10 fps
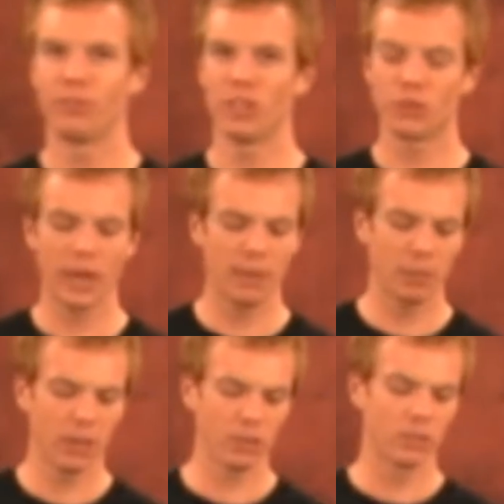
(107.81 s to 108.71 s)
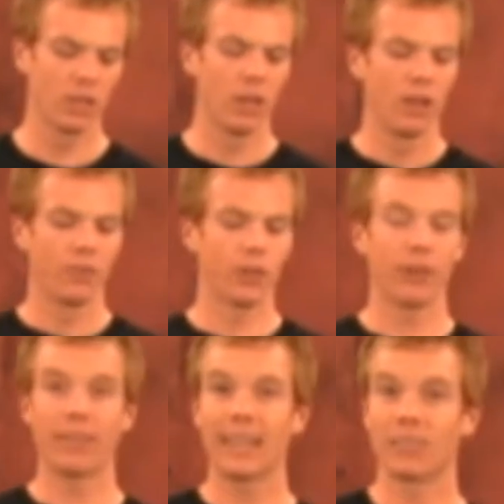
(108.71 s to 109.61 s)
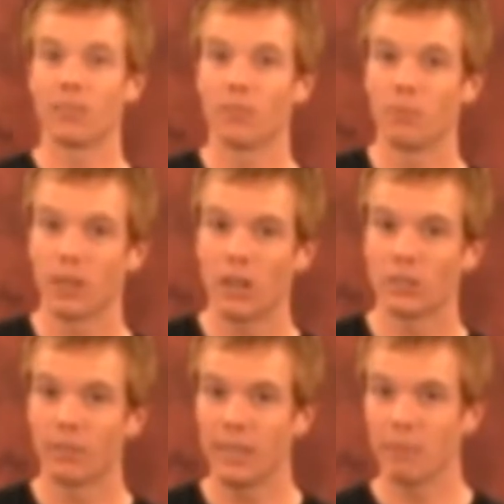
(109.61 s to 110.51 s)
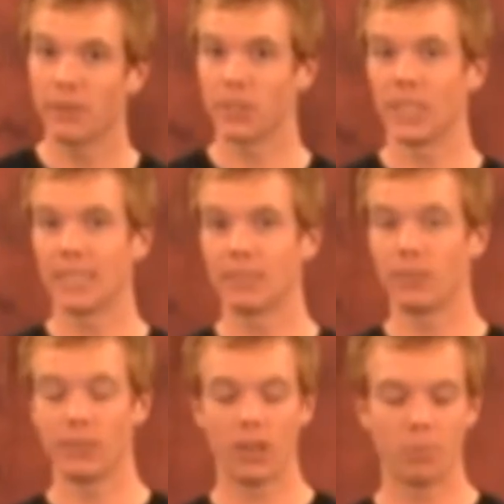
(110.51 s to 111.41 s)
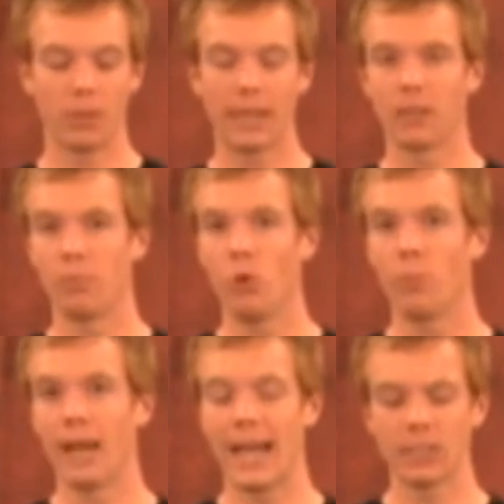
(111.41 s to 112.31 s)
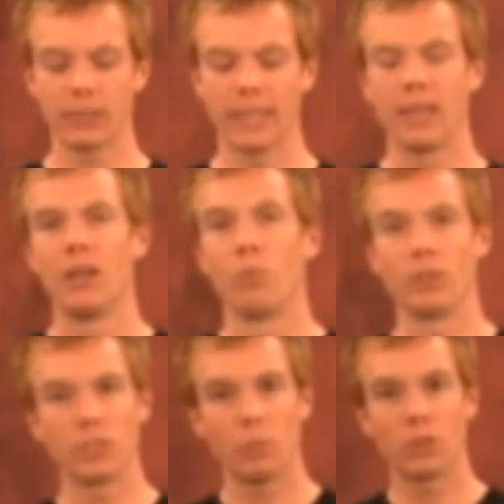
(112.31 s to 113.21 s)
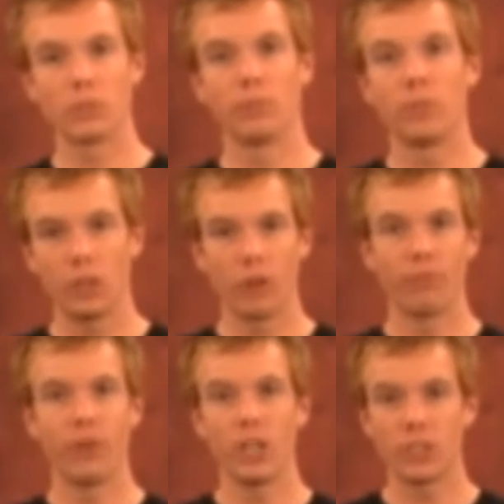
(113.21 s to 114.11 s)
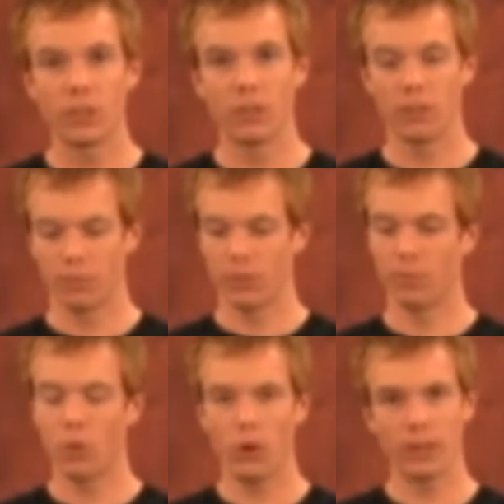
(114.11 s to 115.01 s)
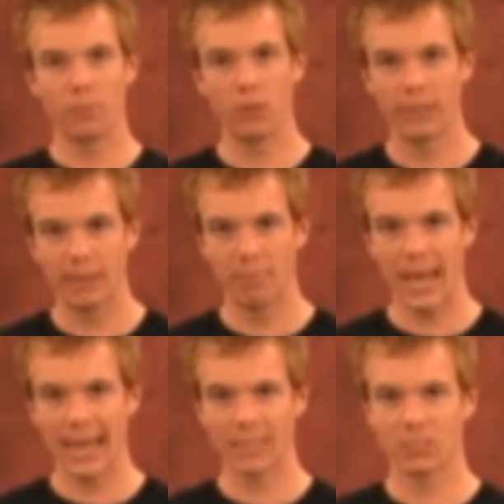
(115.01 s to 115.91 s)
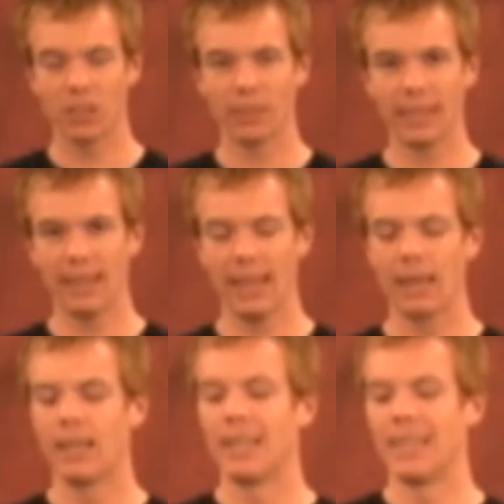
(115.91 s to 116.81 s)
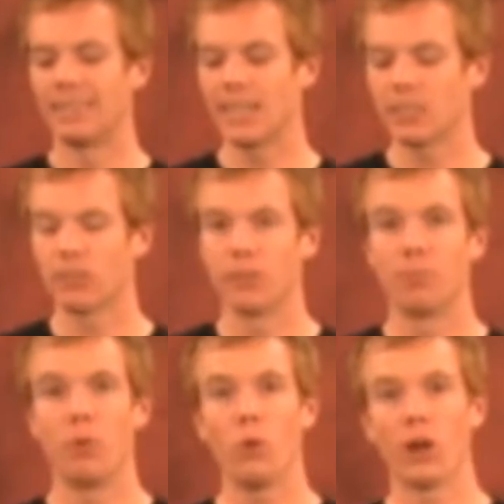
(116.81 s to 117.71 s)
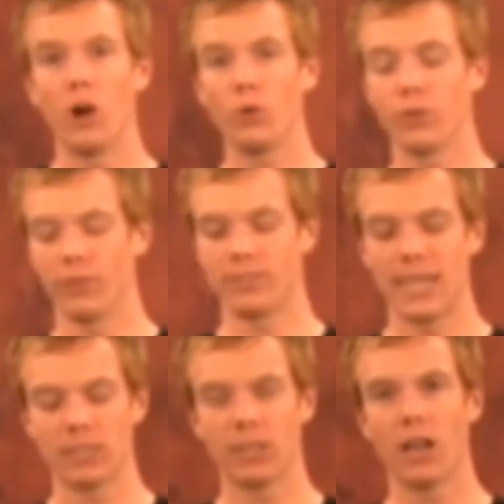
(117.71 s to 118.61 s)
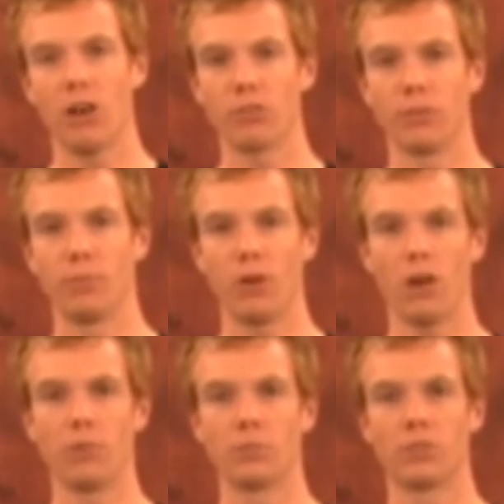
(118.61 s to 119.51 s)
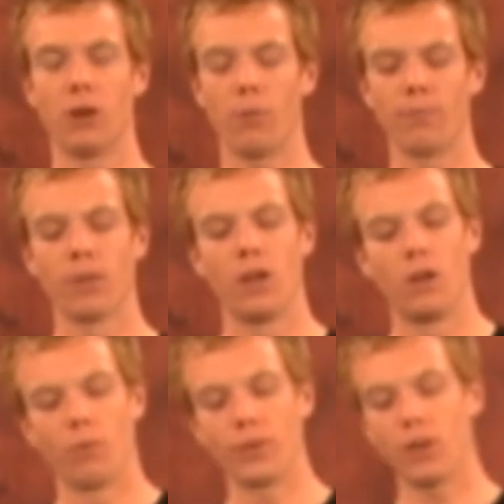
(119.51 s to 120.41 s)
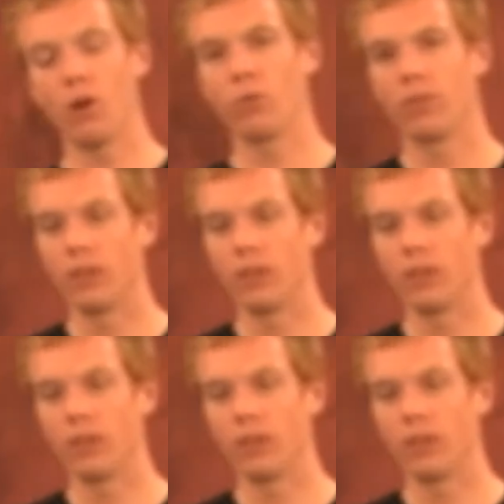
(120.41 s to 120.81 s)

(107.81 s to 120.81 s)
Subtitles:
frustrated, because they're going to think it's because of them that they're not breaking the board. But actually, when someone's fudging the board and moving it back and stuff like that, it's actually the board holder that's actually causing the problem. So when you're holding